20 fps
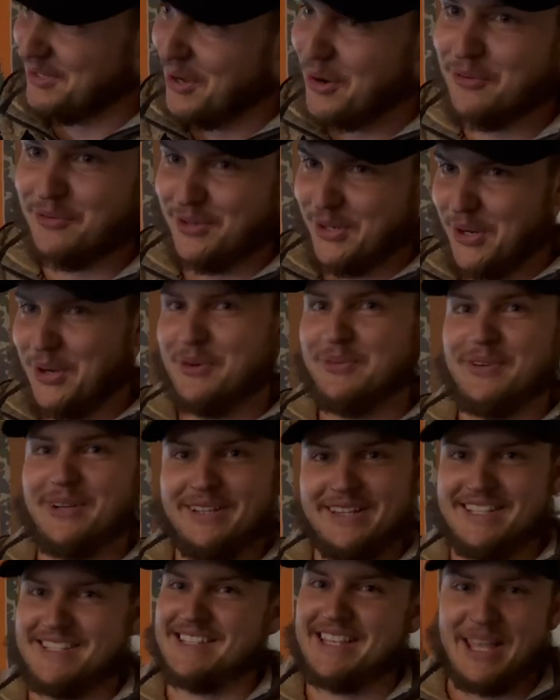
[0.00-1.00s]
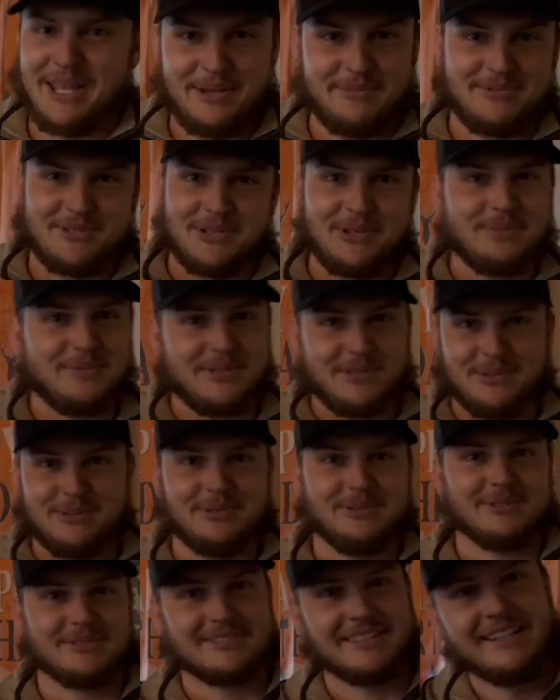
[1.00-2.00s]
over and over the same stupid
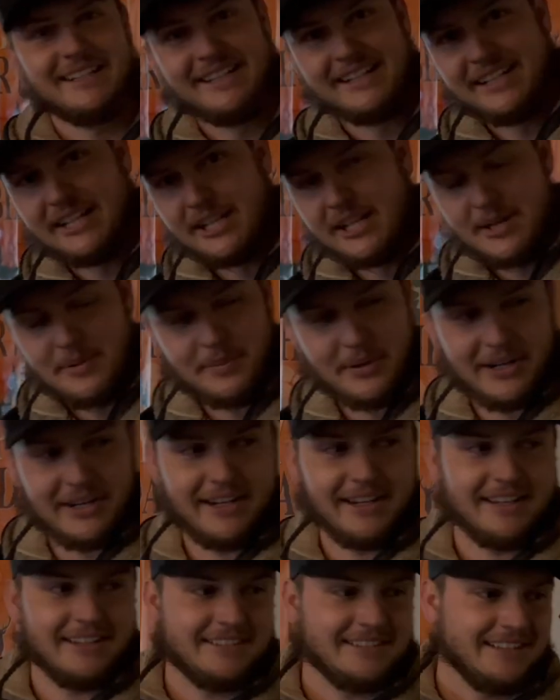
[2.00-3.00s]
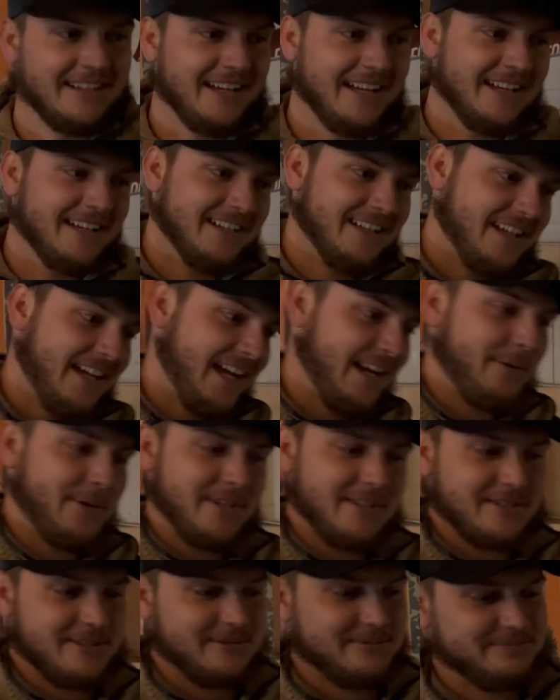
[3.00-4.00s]
tools. But,
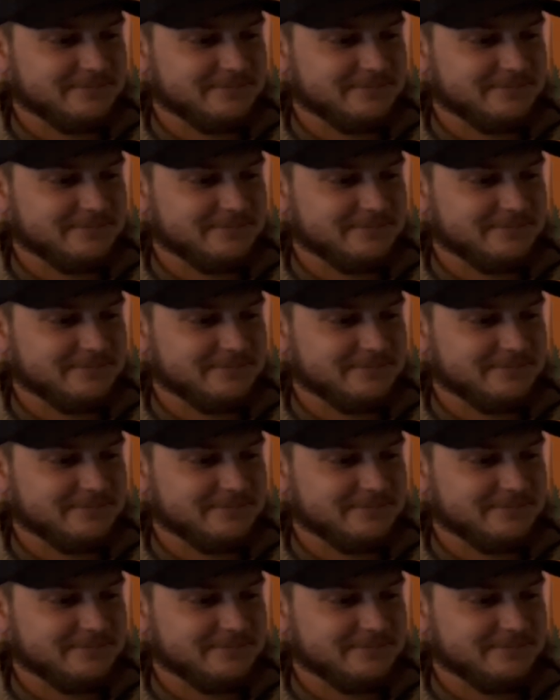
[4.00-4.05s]
anyways,